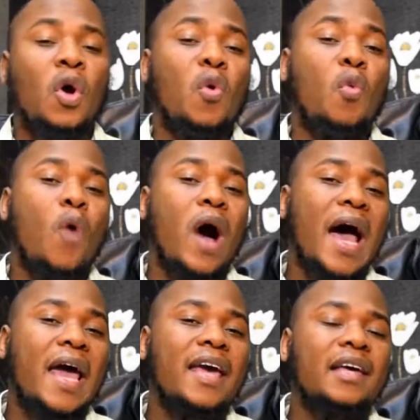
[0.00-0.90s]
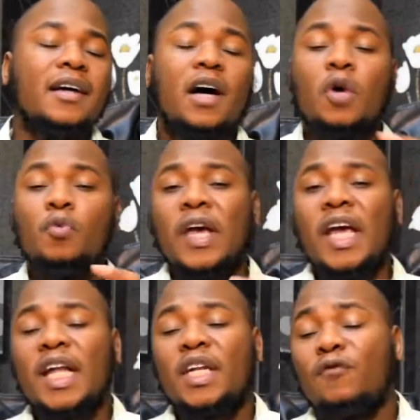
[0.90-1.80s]
Why are
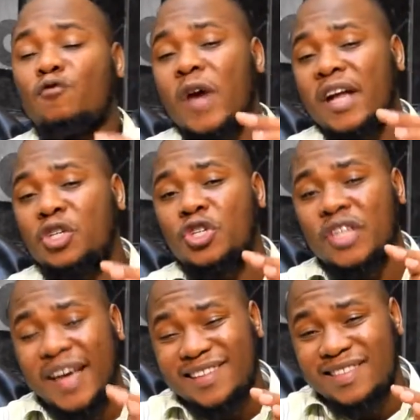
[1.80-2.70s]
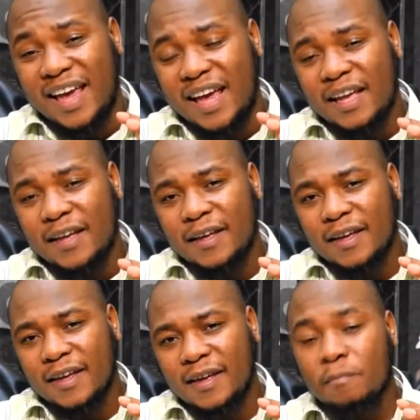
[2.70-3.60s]
we differentiating
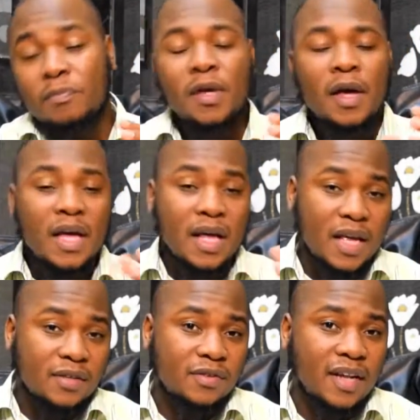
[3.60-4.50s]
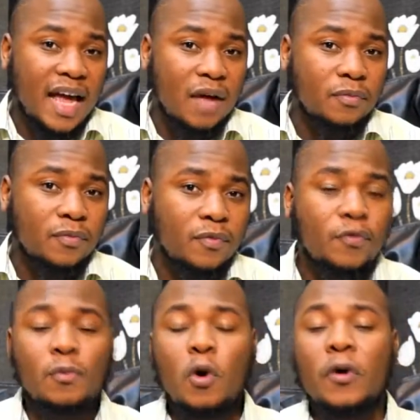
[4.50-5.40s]
Islam
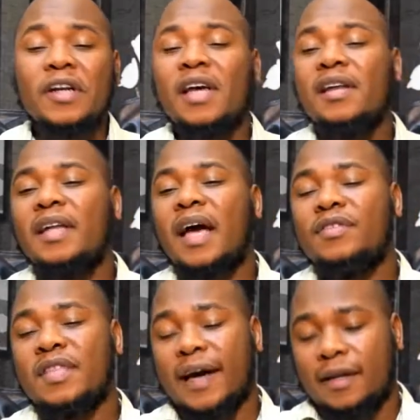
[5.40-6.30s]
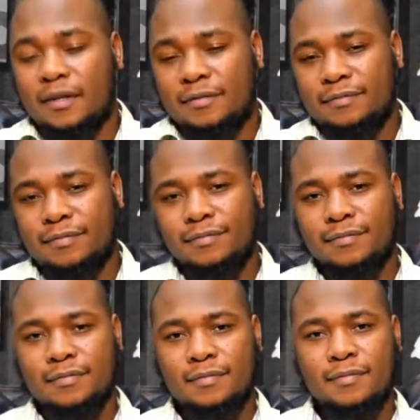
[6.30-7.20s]
from our daily lifestyle?
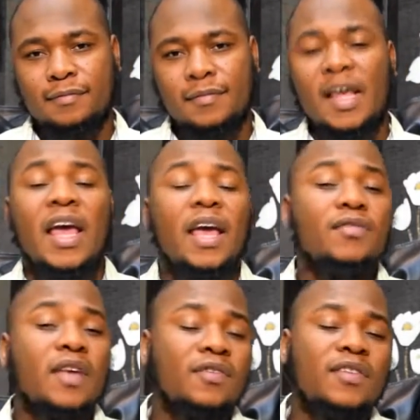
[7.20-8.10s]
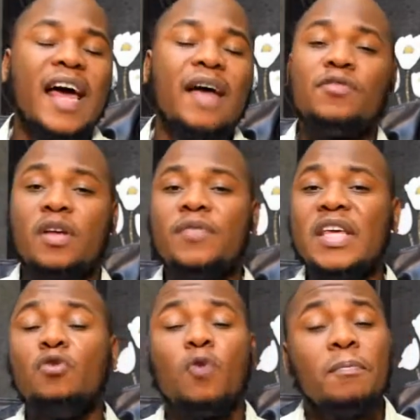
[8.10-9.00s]
Is Islam
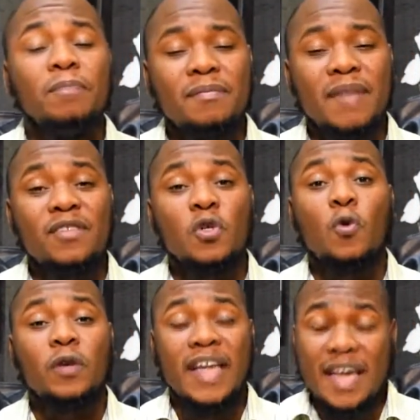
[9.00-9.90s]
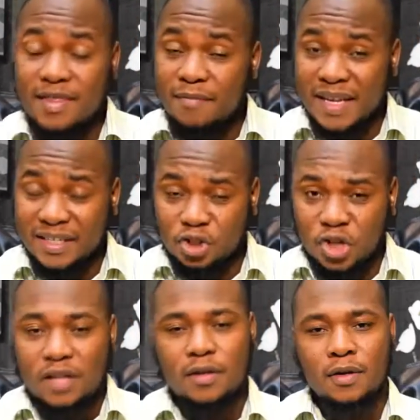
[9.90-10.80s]
something you implement only in the
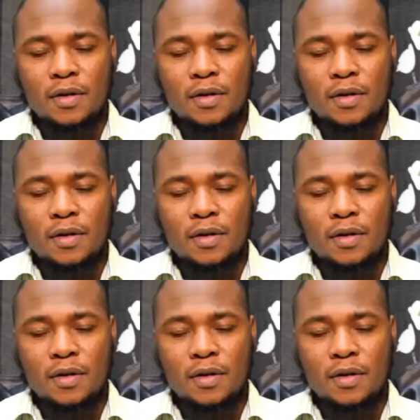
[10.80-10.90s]
masjid?